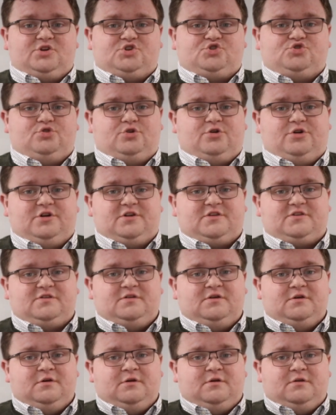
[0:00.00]

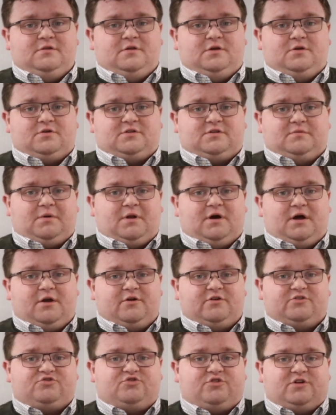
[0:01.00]
assurance that your
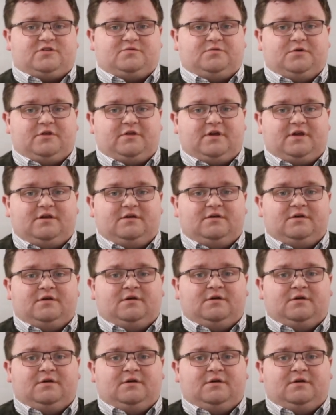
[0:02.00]
supplier is trustworthy